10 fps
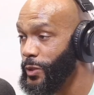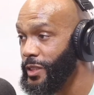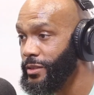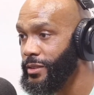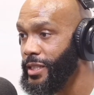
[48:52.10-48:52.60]

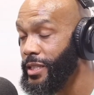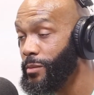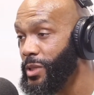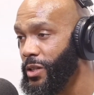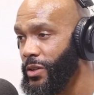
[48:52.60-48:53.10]
can
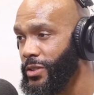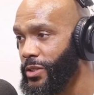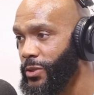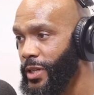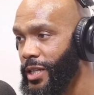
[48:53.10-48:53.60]
DM me on
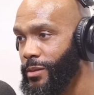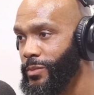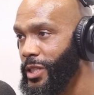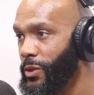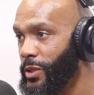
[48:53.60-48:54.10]

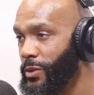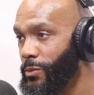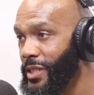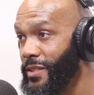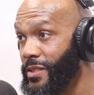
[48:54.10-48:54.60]
Instagram, Yoga
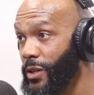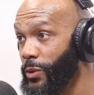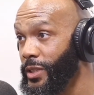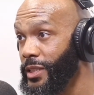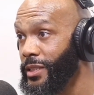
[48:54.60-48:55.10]
with
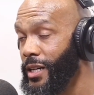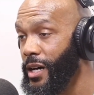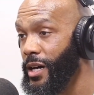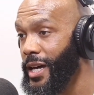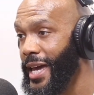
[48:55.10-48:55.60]
Sota,
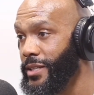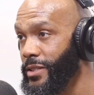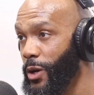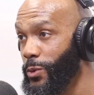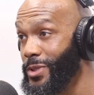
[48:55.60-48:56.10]

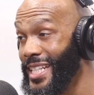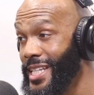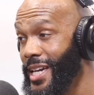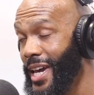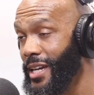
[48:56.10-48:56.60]

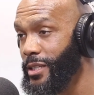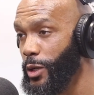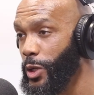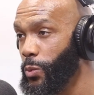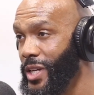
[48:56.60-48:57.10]
SOTA,
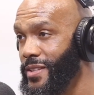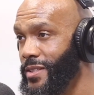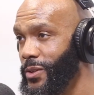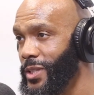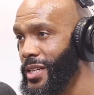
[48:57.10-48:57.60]
Yoga with
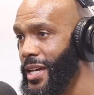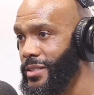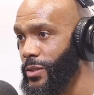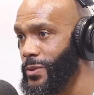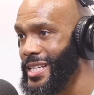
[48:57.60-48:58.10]
Sota,
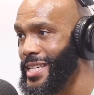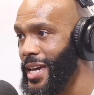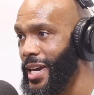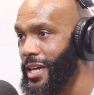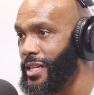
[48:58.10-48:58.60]

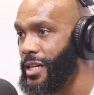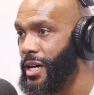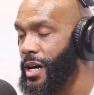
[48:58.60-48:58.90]
SOTA.